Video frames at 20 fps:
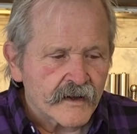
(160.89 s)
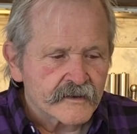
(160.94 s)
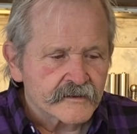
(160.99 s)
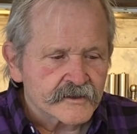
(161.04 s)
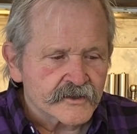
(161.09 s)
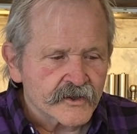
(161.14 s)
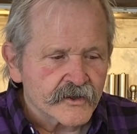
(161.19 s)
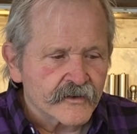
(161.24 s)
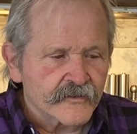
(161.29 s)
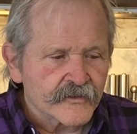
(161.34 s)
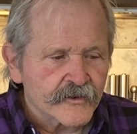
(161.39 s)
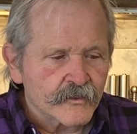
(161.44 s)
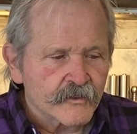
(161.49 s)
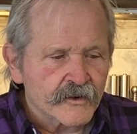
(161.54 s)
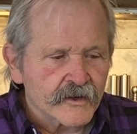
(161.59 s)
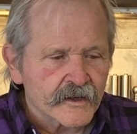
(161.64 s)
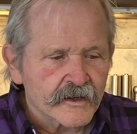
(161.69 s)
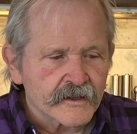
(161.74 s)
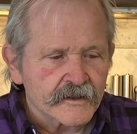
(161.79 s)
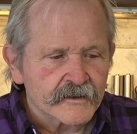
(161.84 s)
So if you
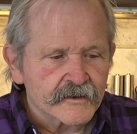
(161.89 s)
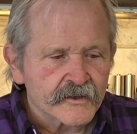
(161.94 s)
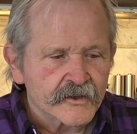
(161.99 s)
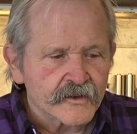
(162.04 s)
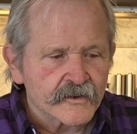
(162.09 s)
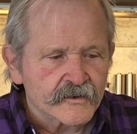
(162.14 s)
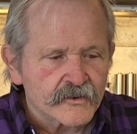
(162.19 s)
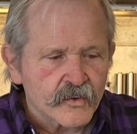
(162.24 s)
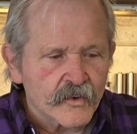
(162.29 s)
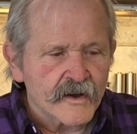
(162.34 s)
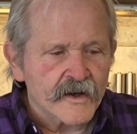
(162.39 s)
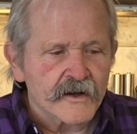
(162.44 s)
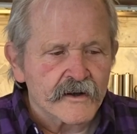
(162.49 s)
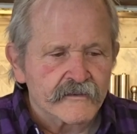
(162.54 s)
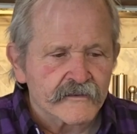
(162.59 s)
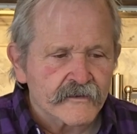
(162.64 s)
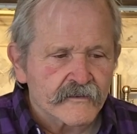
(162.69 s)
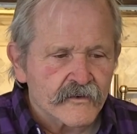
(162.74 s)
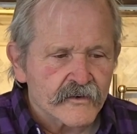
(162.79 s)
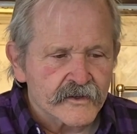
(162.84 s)
were to do
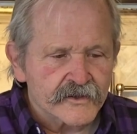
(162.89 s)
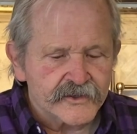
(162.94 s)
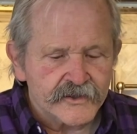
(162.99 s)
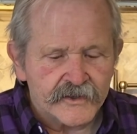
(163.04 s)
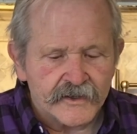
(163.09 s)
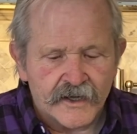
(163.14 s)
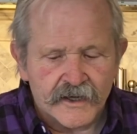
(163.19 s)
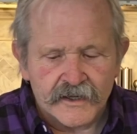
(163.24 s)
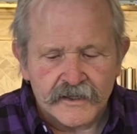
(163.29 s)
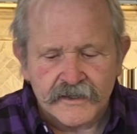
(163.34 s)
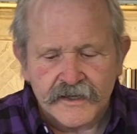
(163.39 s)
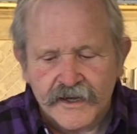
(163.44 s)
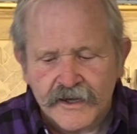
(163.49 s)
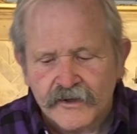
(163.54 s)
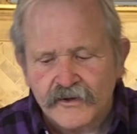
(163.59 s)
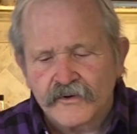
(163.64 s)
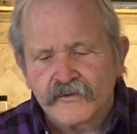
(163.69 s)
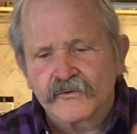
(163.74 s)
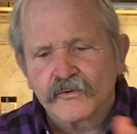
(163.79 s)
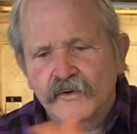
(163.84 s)
12, of course, you'd cut it
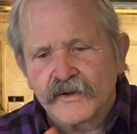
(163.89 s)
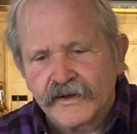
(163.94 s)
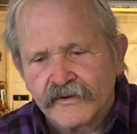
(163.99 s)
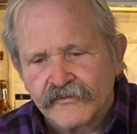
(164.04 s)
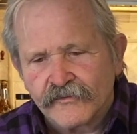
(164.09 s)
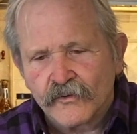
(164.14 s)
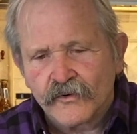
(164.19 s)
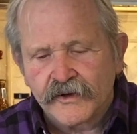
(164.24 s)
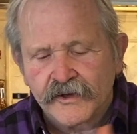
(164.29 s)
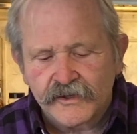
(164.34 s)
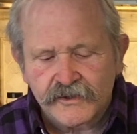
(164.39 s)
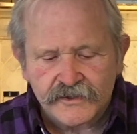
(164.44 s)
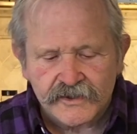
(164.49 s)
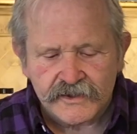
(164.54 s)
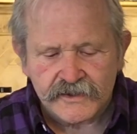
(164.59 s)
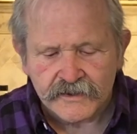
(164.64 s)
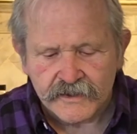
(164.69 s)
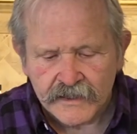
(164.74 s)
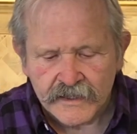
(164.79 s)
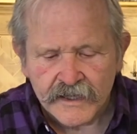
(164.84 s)
down, or 24, you
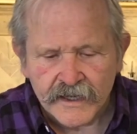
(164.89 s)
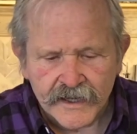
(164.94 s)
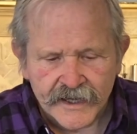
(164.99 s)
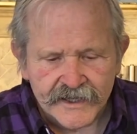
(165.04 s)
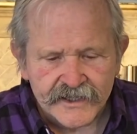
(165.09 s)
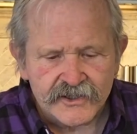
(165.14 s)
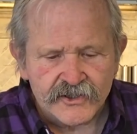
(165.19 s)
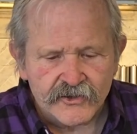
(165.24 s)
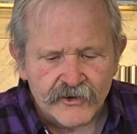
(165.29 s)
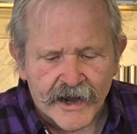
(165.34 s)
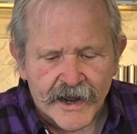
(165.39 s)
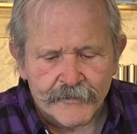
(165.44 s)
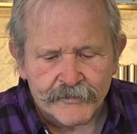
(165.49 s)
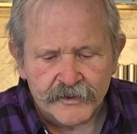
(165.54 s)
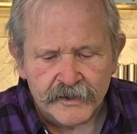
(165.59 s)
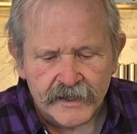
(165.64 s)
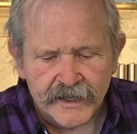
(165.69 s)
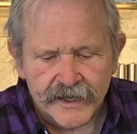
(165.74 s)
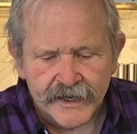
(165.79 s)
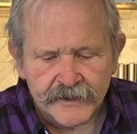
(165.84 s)
just
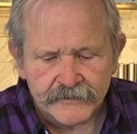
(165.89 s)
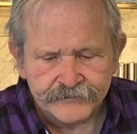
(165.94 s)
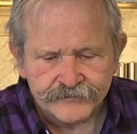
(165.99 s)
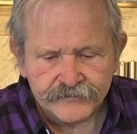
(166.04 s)
extrapolate.